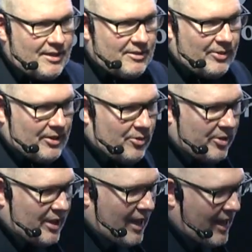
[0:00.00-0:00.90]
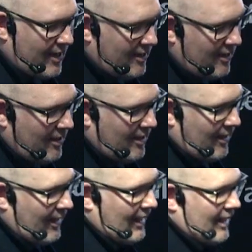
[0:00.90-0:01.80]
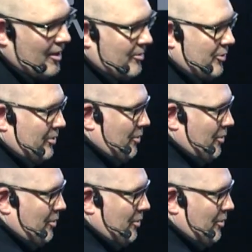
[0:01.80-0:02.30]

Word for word: So I took the hand, I led him to the